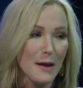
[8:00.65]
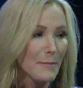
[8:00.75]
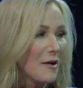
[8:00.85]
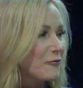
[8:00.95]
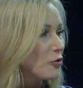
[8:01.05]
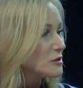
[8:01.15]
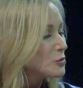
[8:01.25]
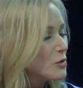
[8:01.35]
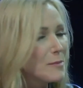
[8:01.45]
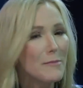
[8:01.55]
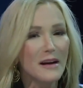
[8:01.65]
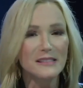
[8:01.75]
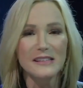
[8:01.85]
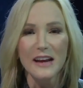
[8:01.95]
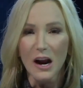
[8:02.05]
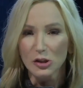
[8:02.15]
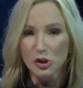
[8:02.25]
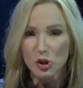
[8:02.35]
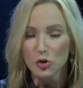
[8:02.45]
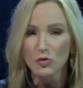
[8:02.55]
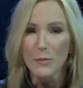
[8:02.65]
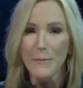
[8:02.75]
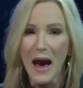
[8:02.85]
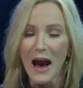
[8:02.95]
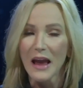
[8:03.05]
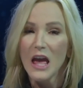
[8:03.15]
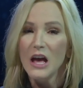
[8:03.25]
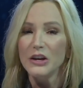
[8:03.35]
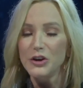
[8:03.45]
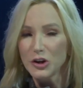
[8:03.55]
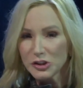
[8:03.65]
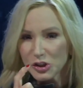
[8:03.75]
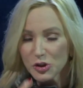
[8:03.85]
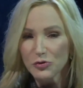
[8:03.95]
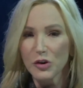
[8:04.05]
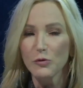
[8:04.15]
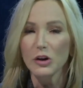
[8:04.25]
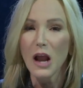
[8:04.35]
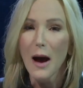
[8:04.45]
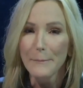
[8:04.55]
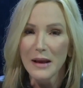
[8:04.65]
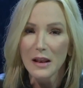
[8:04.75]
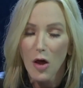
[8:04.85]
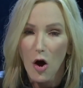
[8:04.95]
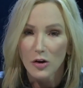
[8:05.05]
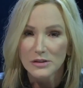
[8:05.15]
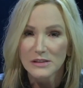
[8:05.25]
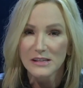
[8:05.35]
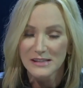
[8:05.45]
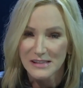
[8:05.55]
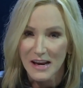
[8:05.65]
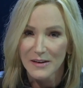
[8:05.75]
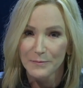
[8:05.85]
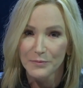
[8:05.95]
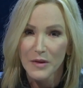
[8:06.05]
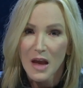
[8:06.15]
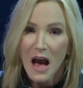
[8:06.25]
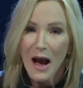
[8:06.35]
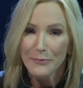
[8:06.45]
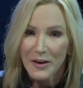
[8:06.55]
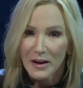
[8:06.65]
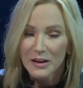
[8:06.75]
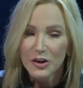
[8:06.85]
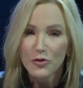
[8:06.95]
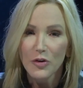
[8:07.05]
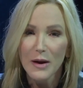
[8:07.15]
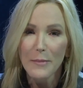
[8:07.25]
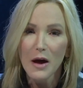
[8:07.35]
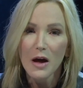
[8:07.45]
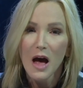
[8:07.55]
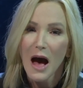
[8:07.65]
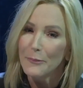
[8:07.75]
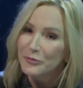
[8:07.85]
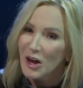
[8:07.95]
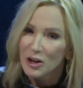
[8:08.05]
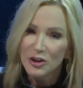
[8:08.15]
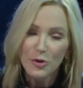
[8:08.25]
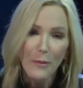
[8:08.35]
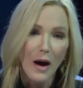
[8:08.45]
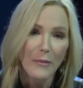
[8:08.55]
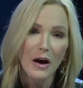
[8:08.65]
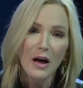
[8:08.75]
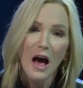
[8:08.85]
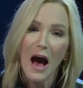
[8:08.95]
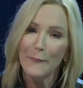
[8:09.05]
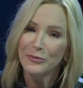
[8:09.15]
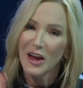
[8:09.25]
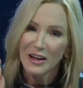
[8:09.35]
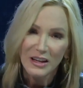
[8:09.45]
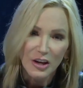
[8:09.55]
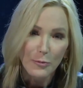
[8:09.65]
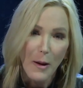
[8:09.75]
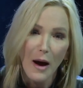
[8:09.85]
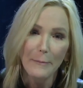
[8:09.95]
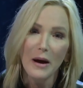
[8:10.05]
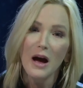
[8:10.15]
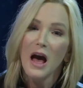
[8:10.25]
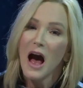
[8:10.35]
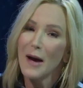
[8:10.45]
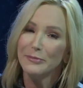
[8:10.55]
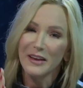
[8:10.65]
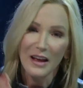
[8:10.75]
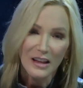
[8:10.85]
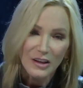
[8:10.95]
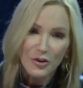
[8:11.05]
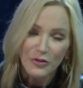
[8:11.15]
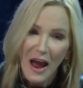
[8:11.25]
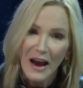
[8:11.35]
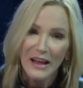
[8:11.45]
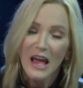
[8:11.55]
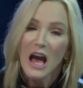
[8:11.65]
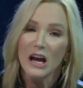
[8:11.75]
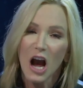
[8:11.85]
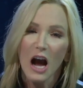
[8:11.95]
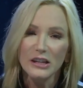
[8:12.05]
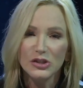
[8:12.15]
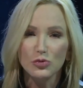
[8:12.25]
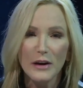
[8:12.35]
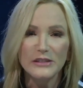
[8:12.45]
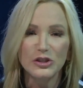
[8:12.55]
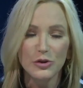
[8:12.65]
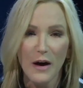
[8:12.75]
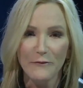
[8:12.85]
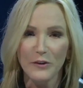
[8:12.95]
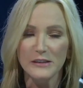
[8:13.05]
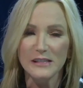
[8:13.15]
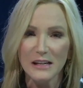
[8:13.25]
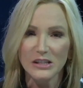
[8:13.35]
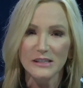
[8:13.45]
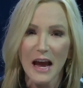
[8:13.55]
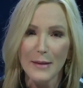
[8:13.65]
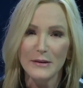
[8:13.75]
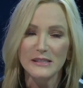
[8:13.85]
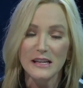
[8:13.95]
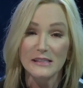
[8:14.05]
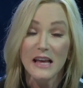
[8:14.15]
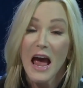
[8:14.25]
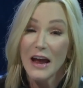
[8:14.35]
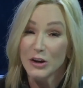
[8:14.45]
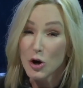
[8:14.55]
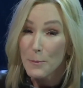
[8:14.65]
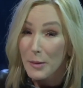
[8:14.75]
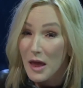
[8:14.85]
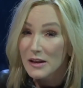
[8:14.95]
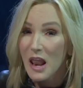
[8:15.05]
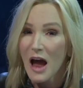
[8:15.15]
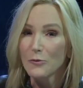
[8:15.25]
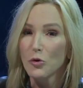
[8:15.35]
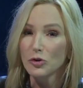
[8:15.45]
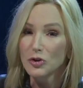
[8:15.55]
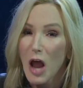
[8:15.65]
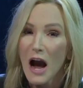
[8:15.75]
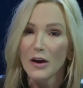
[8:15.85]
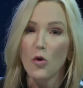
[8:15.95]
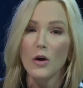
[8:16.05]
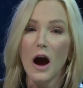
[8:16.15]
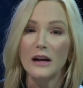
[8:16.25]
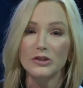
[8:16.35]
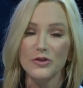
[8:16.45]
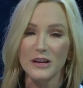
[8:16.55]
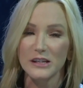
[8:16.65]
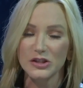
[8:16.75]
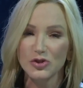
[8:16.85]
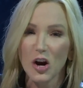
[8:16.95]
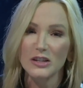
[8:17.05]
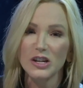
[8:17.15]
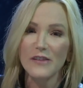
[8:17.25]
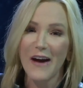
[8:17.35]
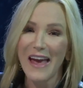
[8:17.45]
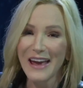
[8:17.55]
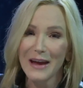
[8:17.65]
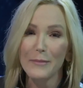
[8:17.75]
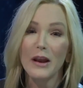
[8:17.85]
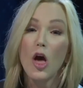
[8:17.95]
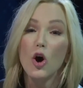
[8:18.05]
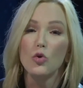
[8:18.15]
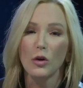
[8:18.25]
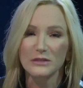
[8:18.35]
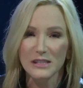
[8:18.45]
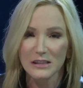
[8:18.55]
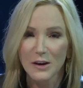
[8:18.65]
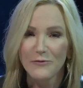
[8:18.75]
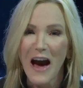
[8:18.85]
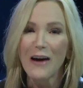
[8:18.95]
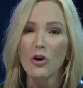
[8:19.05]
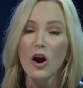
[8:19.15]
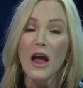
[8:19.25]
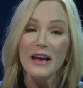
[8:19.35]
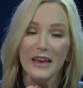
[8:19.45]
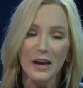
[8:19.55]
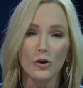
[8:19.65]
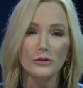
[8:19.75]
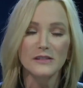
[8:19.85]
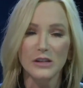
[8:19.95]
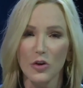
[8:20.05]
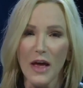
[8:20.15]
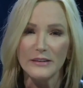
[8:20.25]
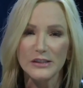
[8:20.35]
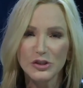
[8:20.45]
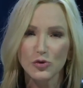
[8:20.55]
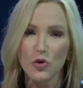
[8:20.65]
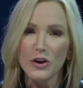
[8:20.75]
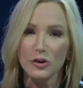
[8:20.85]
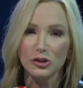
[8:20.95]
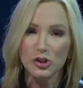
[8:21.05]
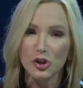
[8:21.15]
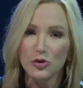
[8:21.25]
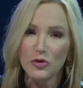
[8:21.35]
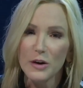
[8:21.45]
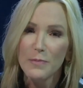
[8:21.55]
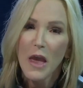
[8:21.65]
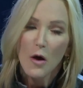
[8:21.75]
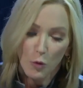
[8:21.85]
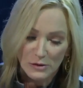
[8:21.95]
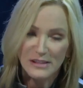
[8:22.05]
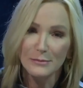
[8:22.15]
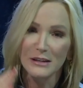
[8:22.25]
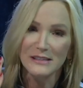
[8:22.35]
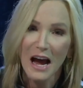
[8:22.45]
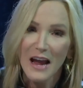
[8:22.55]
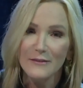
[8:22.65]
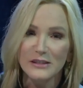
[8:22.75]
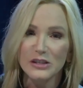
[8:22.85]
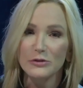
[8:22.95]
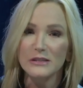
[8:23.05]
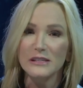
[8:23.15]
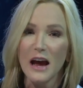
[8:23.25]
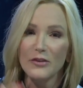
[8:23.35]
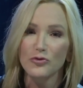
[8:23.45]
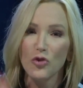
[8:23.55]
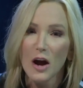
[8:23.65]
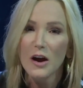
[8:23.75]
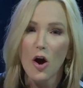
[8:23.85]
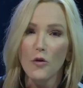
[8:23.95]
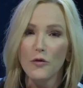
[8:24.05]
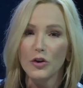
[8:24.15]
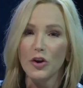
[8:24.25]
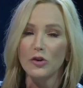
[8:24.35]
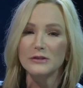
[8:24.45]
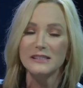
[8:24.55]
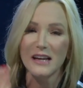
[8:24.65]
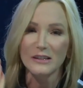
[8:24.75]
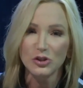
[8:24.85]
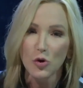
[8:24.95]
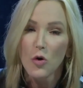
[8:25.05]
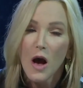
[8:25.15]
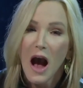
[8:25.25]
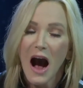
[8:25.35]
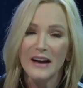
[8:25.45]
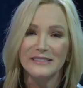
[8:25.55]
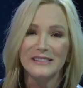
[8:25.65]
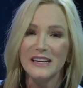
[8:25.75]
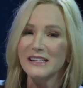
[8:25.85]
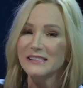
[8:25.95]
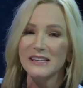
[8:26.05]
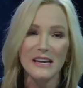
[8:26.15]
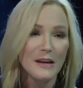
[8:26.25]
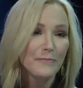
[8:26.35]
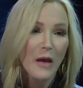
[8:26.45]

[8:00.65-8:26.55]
it by force. We must take our children back. Your children will not be lost to Satan. I'm telling you, Grandma. I'm telling you, Mama. I'm telling you, Papa. I'm telling you, Daddy. God has raised you up for such a time as this, and your bloodline will not go under the destruction of a Haman who wants to devour, kill, steal, and destroy your children, wants them to die of suicide, drug overdose, sexual identity,